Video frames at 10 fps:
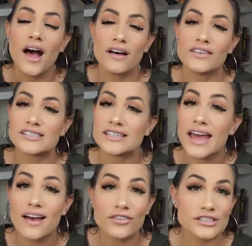
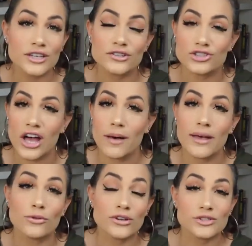Obviously, every single job
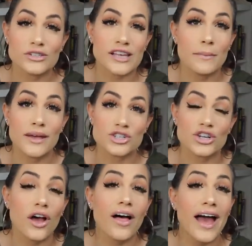and resource I
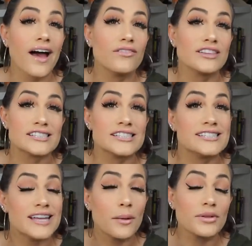mentioned, I'll have
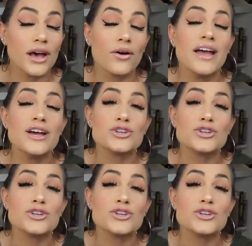listed down below.